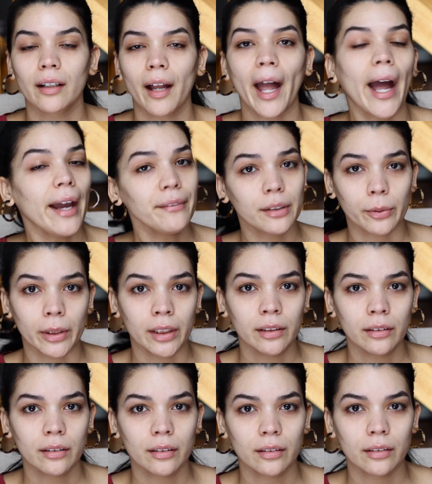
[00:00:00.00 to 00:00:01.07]
Hi everyone.
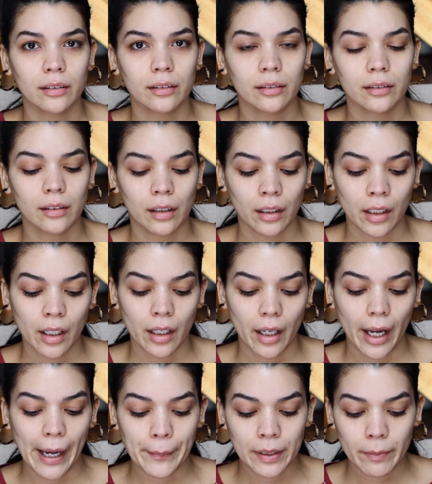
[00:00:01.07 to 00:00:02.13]

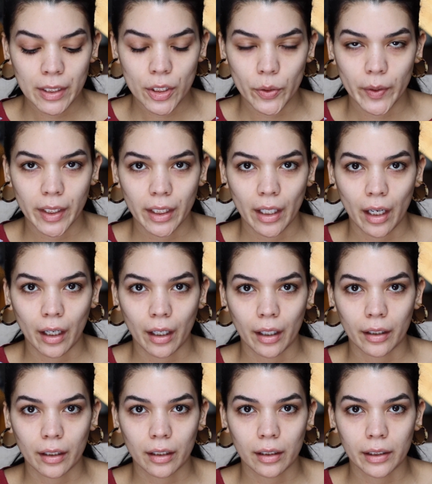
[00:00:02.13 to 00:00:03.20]
I'm gonna be doing
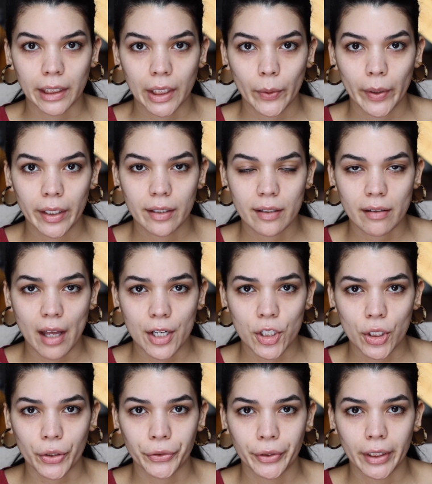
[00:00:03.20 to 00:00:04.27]
a liquid
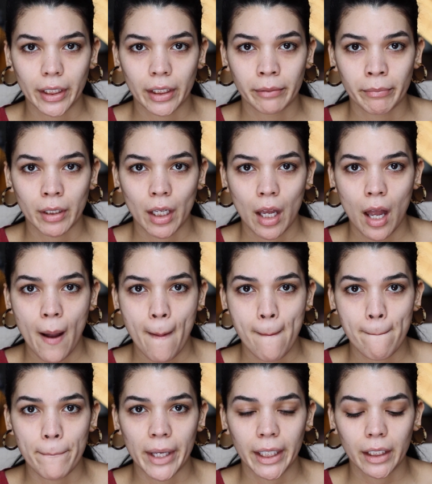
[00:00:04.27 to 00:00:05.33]
slash cream
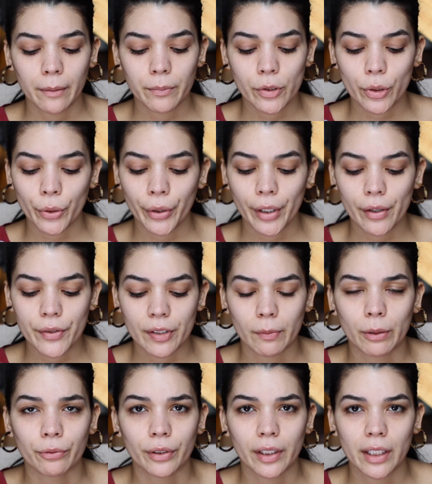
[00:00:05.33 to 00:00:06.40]
makeup tutorial. It's
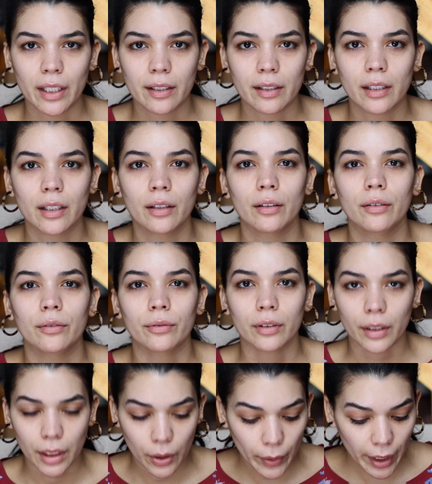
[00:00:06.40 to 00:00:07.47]
gonna be really easy,
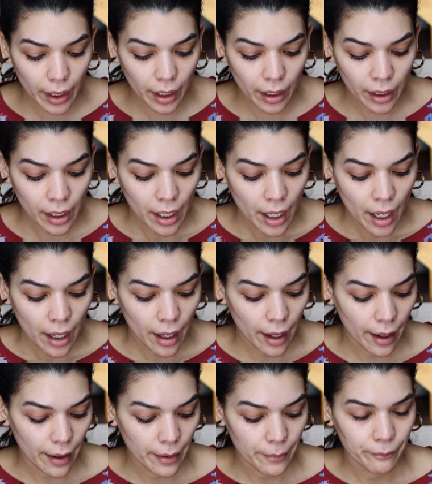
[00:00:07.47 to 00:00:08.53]
really quick.
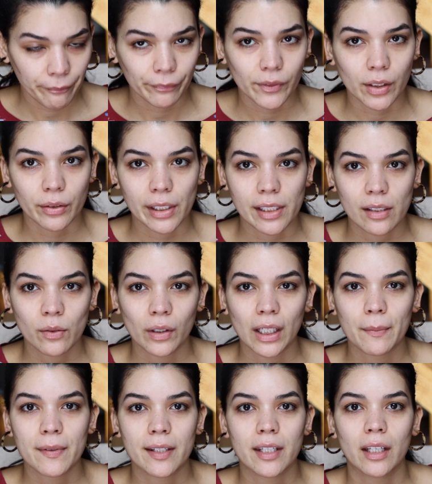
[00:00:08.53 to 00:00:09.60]
The reason why
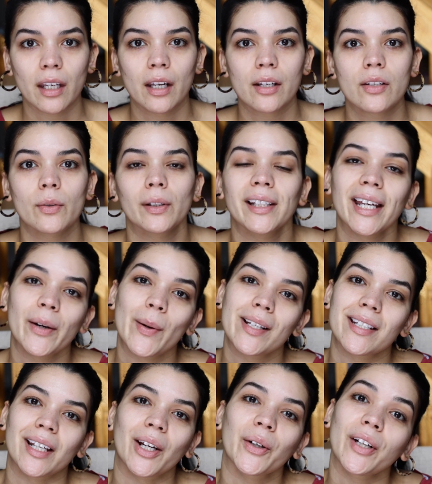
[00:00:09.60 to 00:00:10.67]
I'm sticking to
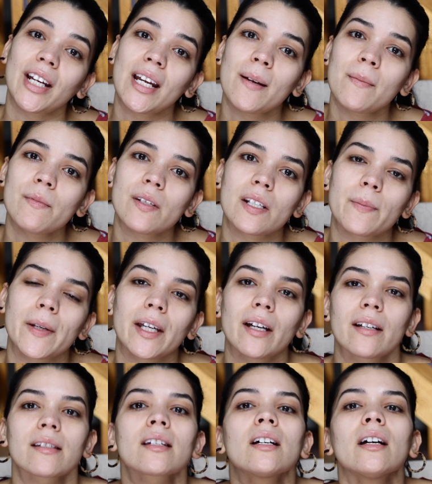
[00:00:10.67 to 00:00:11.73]
liquids and creams is
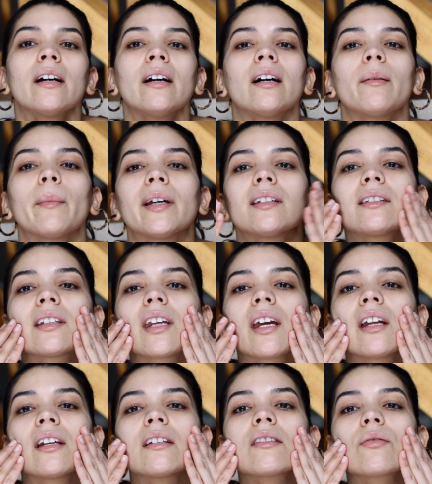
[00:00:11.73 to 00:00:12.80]
because my
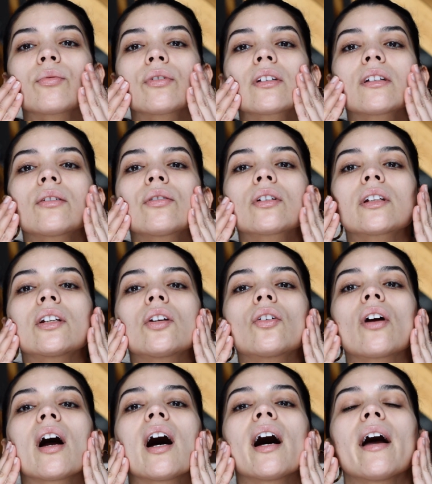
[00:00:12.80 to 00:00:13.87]
skin is really
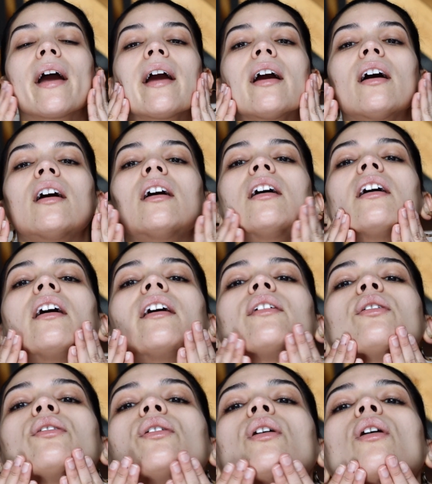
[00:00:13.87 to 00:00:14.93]
dry. I
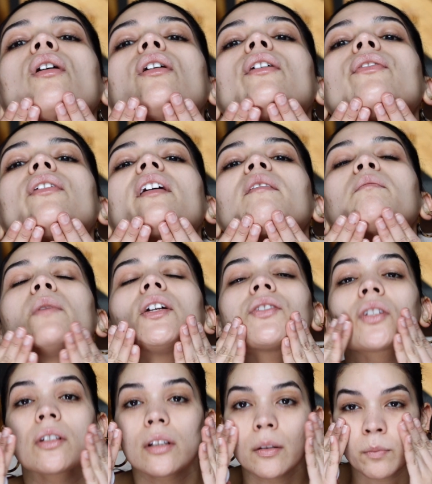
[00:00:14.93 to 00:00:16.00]
don't know if I've
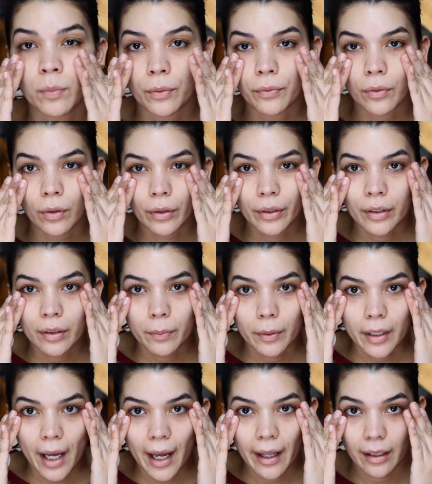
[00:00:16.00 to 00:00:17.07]
mentioned it before,
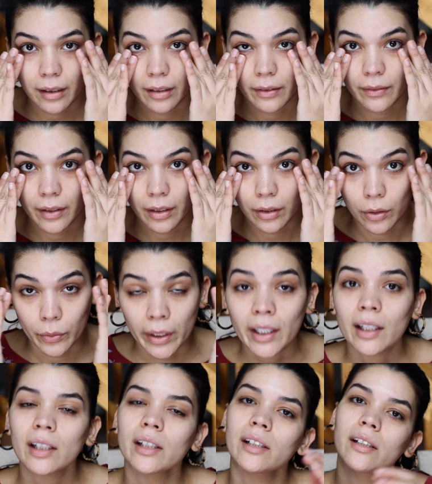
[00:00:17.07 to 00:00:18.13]
but I live in New
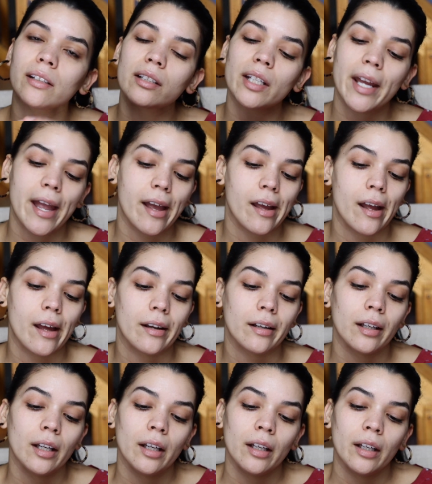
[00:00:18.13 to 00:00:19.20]
England and
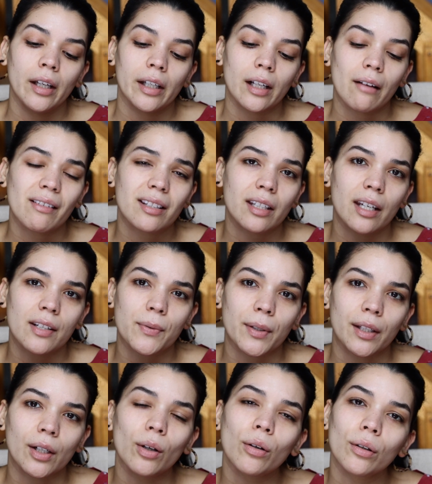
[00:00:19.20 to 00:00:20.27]
it obviously gets
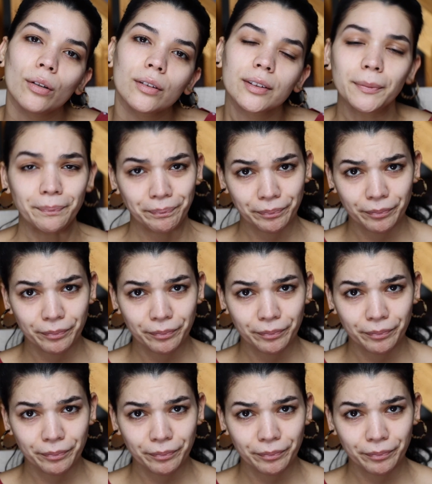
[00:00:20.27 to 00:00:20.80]
really cold